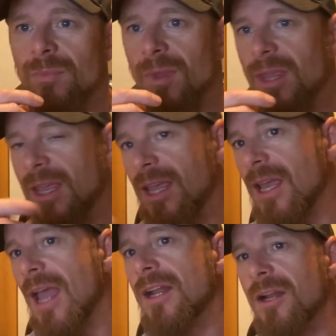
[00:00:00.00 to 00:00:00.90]

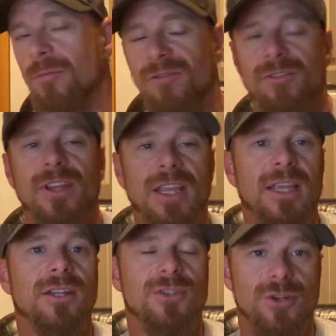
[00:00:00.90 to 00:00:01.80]
he ended up
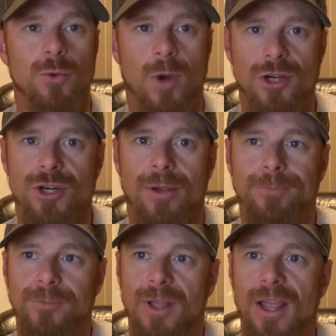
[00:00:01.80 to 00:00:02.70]
fleeing to Russia.
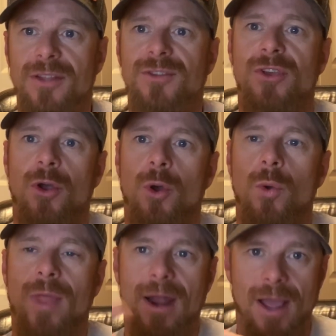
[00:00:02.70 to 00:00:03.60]
And so
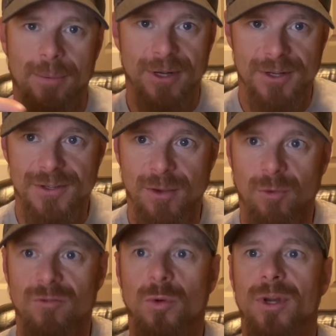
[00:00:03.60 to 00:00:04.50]
that happened in December
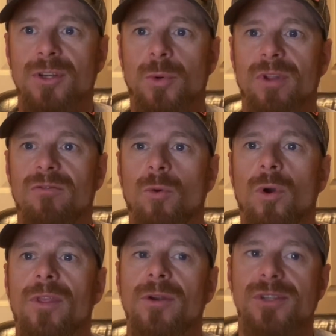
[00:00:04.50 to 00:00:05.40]
of
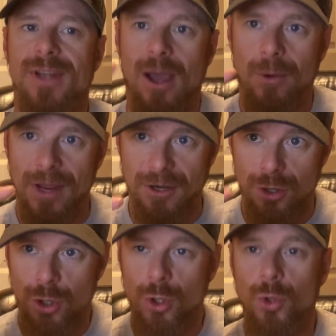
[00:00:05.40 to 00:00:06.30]
2024. There's now a
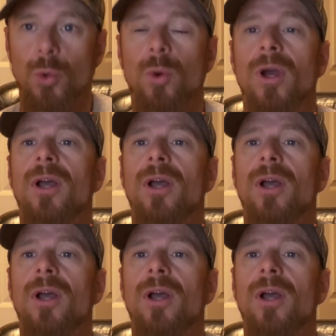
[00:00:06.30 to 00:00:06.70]
new